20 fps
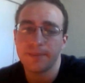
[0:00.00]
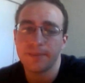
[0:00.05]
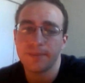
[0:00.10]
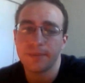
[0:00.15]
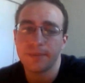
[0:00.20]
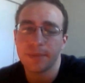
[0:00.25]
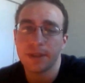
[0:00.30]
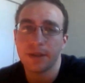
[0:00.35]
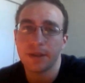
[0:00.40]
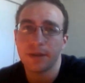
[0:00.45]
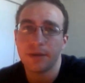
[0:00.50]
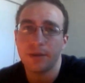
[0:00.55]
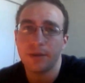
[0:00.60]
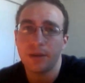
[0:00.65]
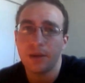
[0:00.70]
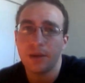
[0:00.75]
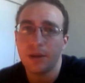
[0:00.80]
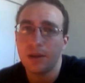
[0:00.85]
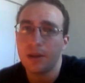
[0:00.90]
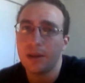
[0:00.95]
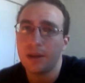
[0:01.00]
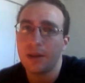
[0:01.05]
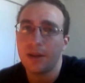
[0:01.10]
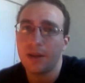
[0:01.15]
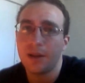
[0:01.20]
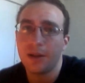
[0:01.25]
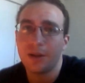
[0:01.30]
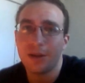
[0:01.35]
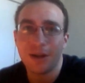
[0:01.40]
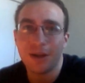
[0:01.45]
So,
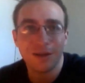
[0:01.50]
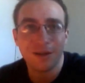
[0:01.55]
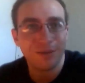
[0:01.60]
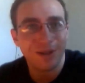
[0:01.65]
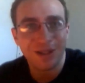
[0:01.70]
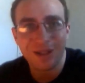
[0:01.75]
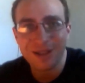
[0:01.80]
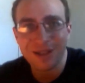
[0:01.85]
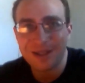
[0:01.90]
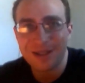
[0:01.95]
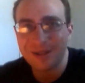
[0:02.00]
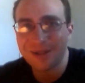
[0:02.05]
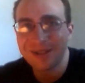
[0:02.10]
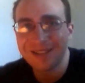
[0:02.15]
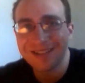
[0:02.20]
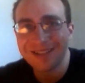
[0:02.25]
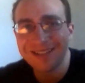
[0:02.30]
long video.